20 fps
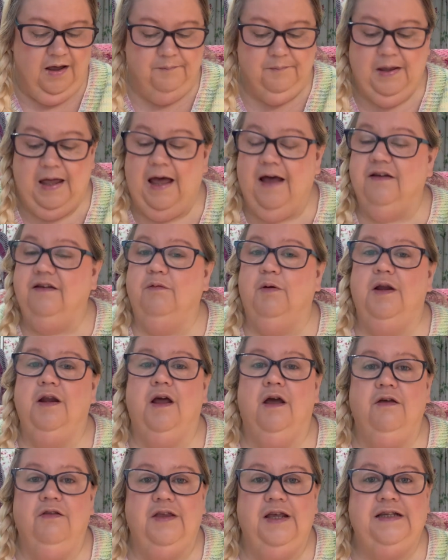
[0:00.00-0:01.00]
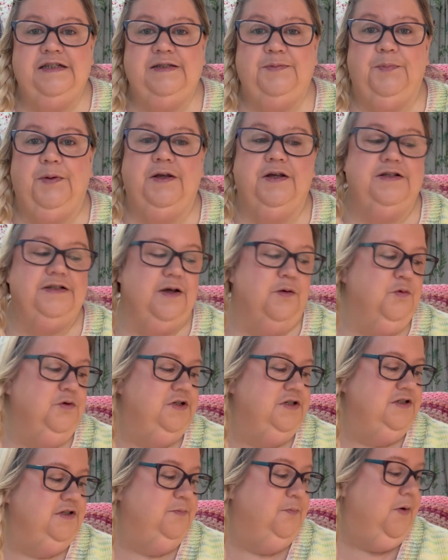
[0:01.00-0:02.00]
How do I know this? Because I
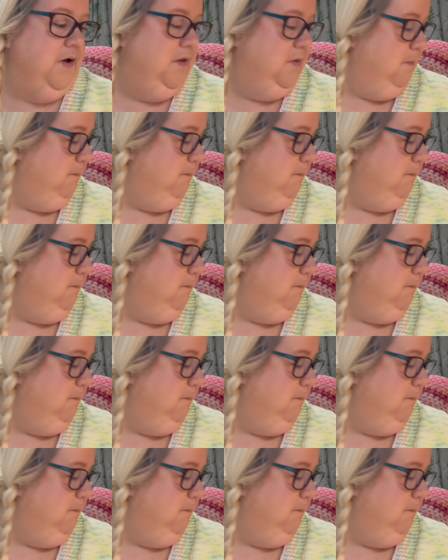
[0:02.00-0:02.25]
wanted to buy the